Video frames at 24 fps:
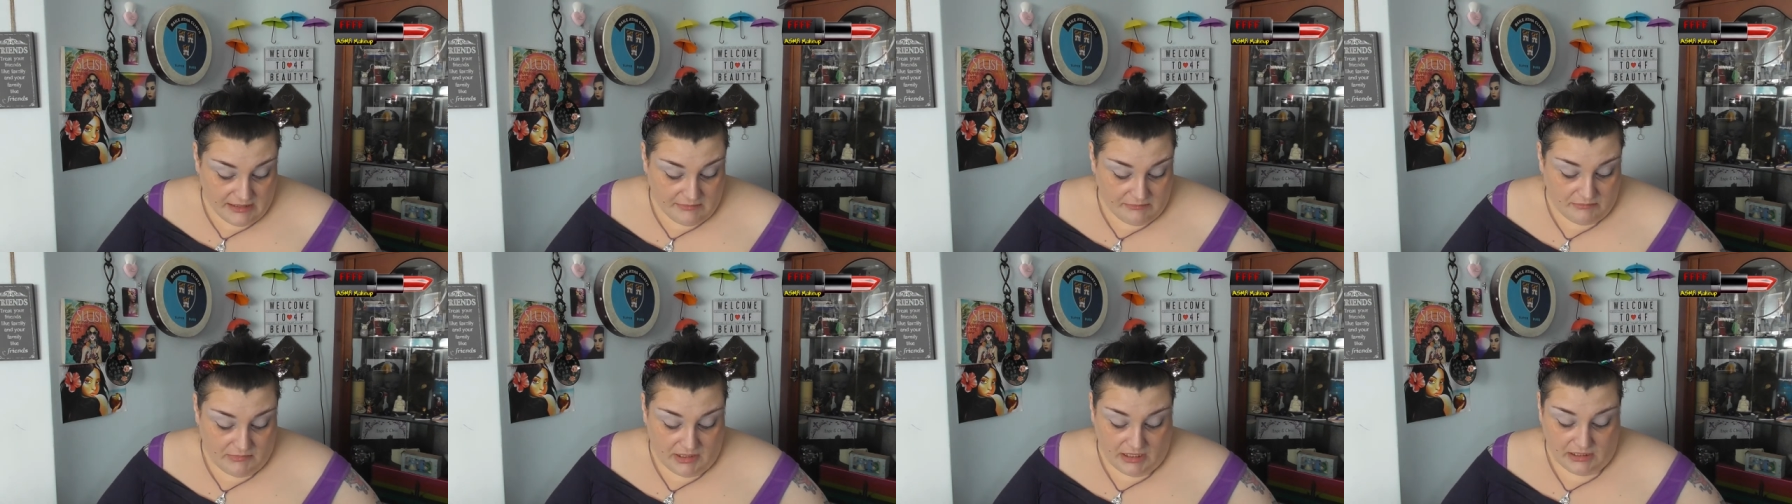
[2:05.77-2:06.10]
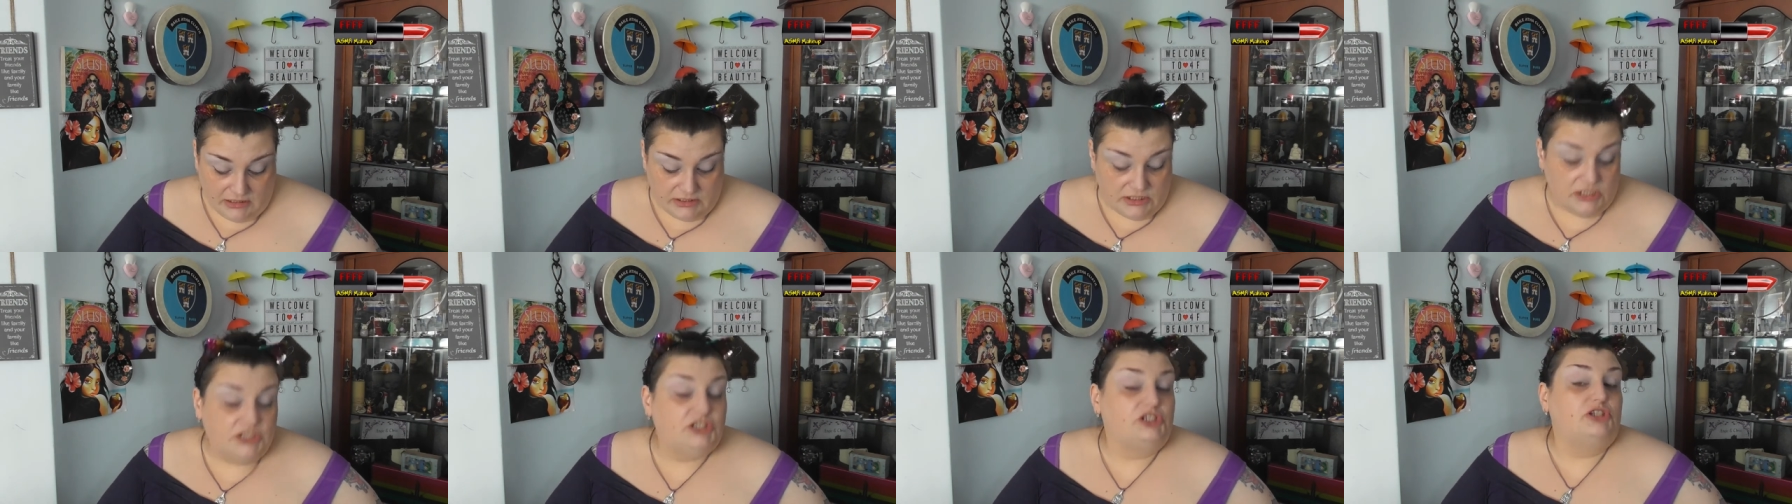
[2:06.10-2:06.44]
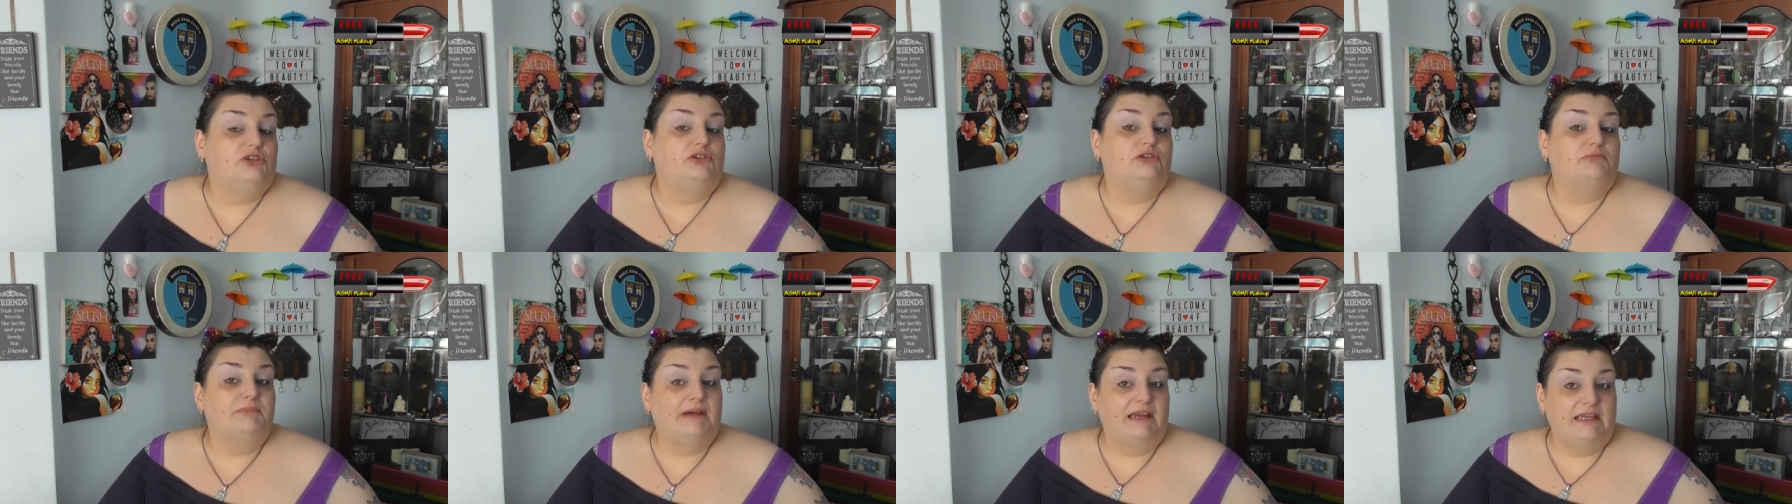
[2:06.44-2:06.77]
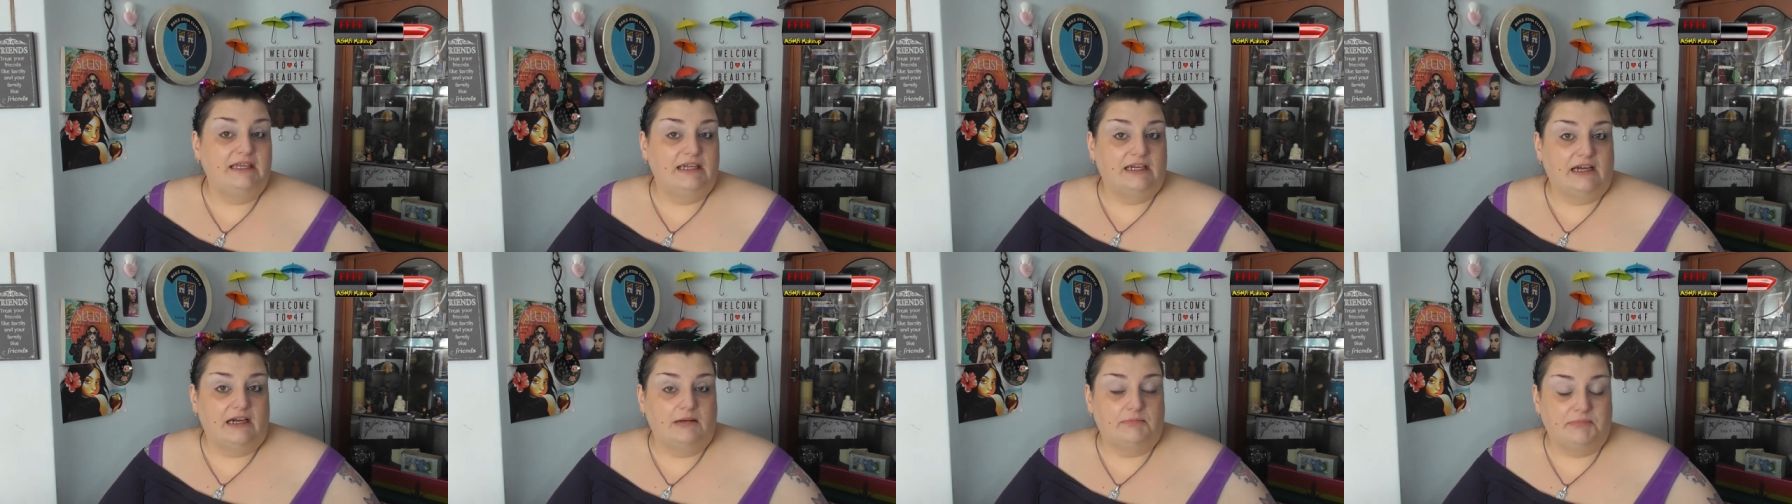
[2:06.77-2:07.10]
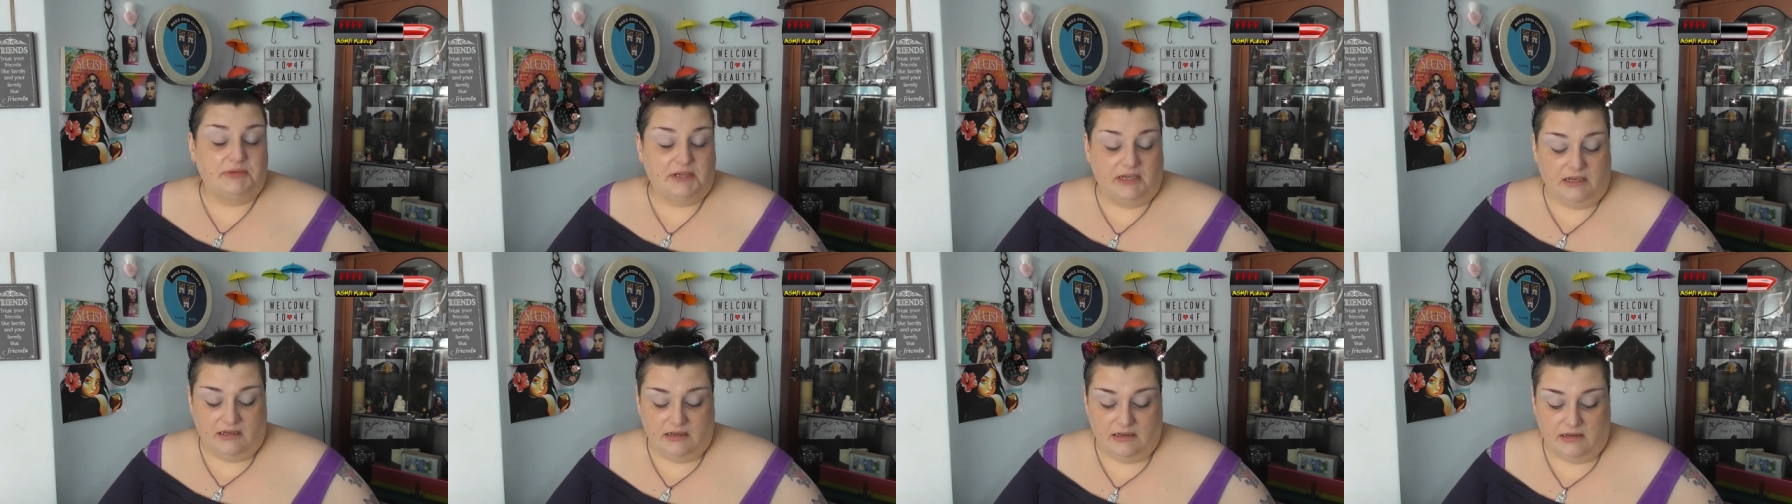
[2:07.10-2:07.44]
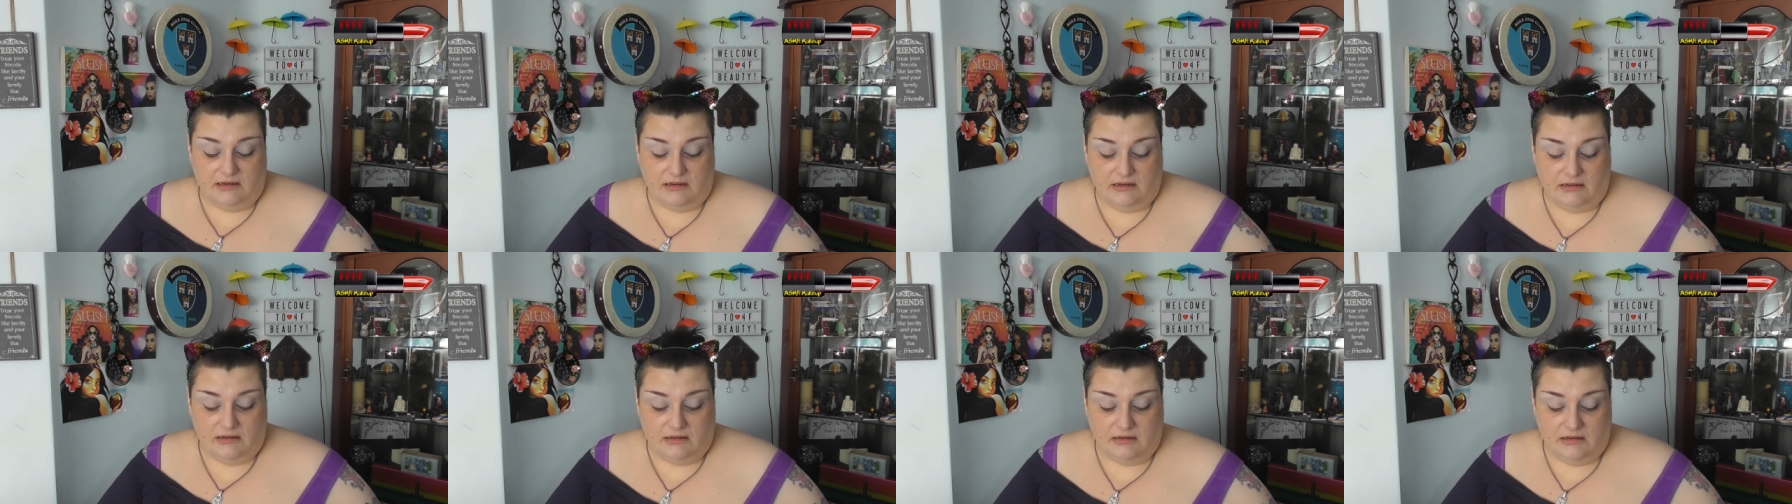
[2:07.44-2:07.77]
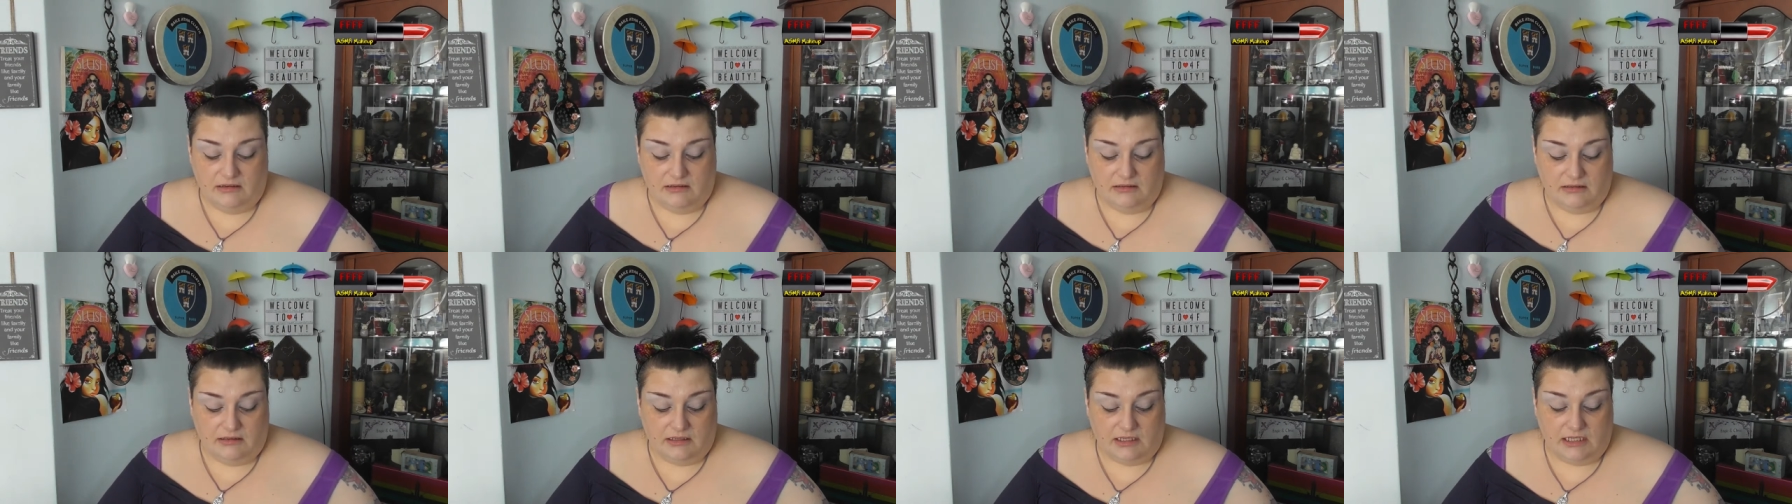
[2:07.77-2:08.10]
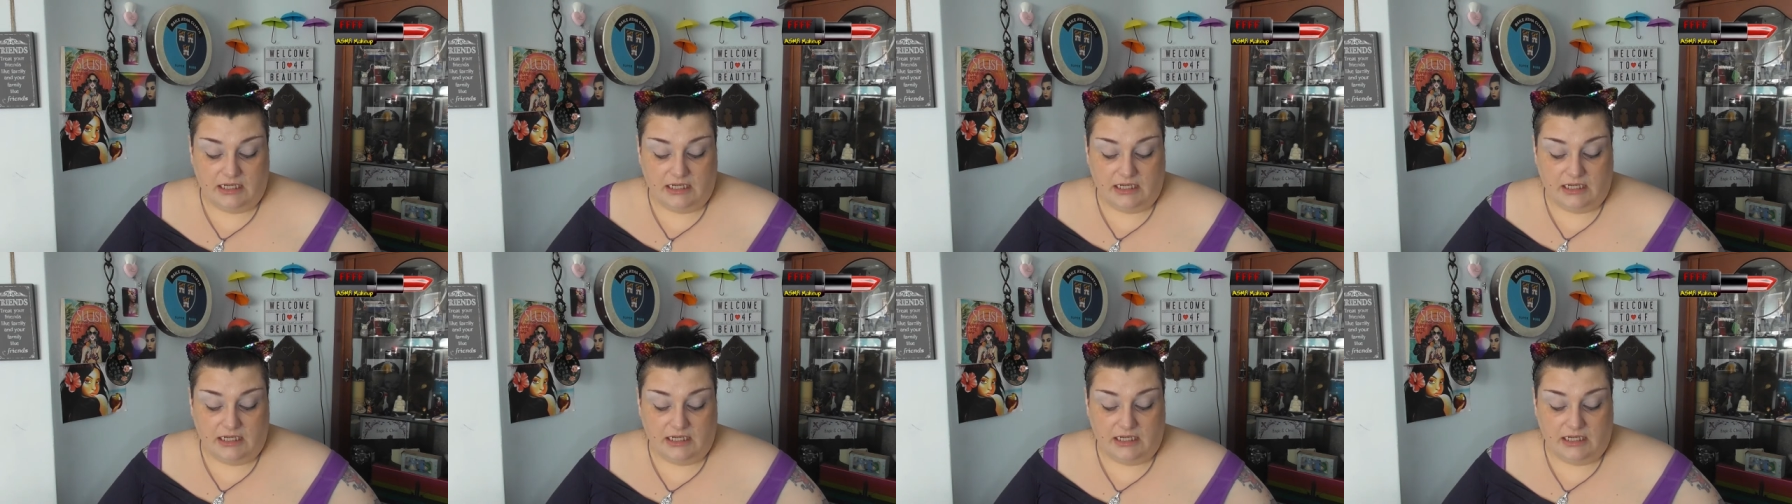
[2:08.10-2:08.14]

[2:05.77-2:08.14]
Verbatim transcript: Multitude Makeup are